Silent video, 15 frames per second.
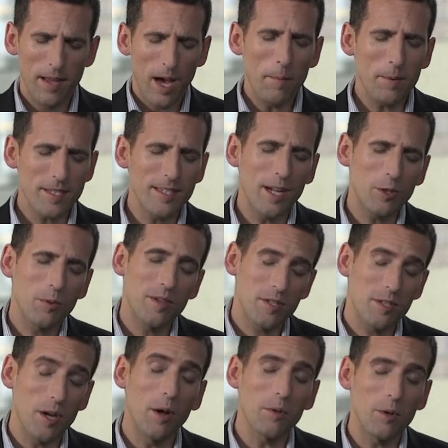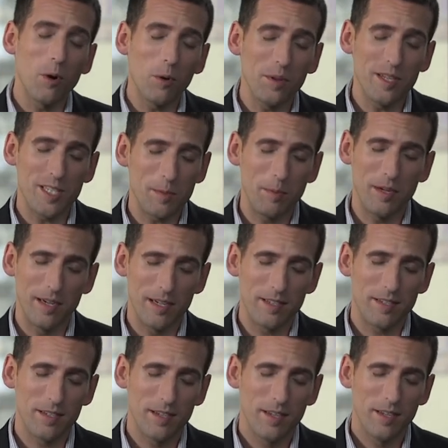Help us not to insult the Holy
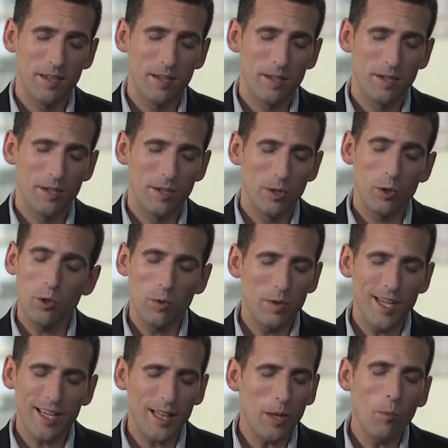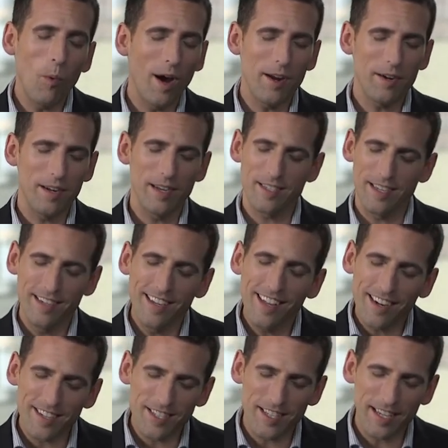Spirit, who uniquely wired us and
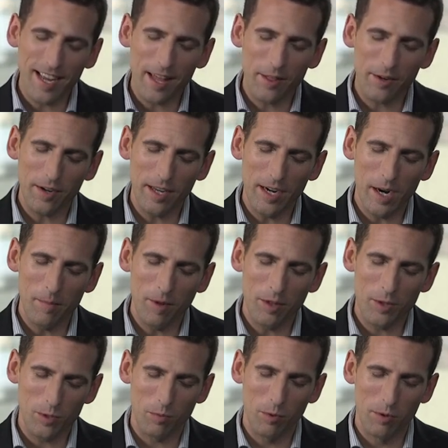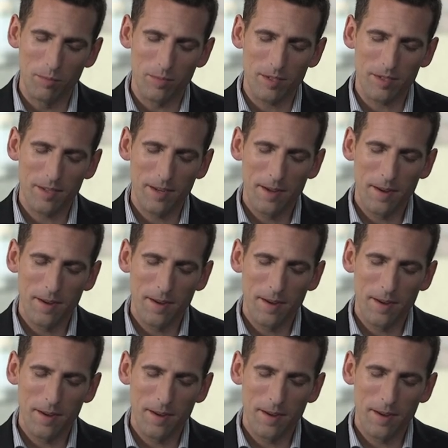knit us together in our mother's wombs.